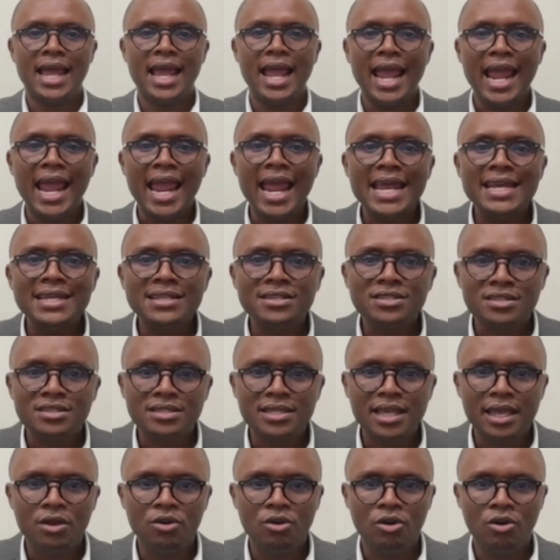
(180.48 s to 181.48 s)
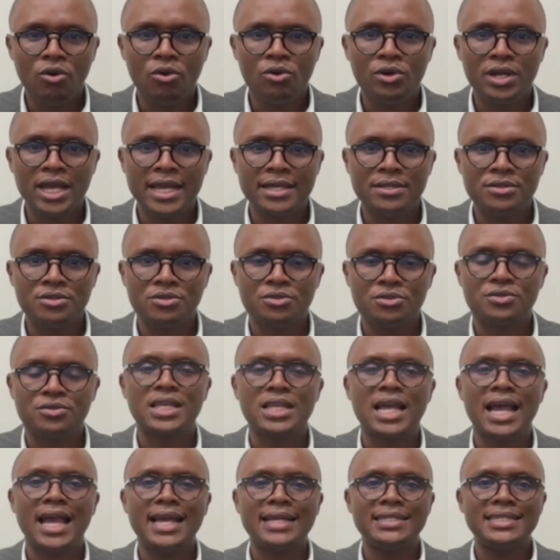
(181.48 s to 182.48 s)
any stakeholder in
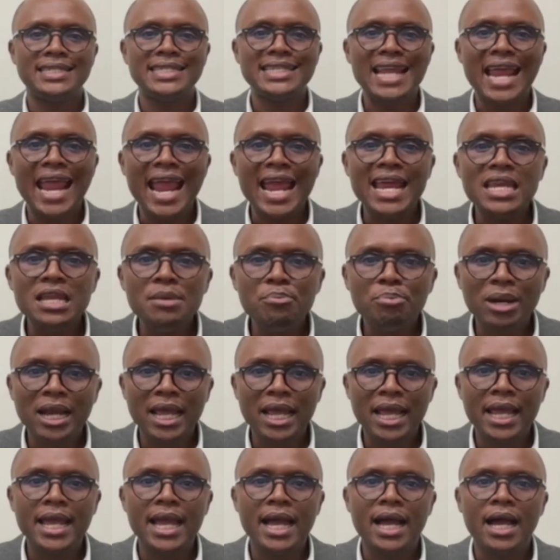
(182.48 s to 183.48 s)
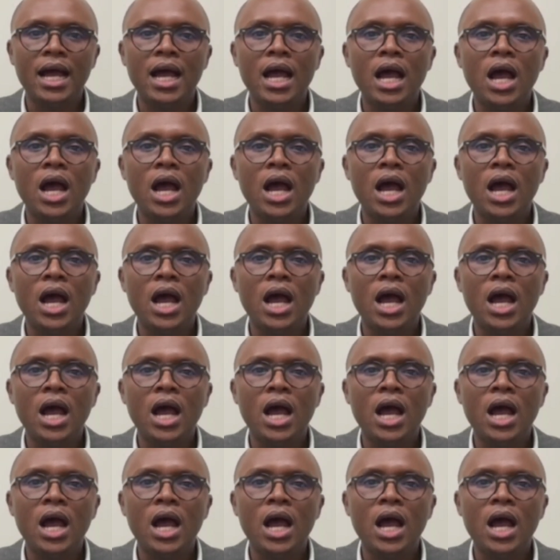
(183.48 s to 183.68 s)
society, any player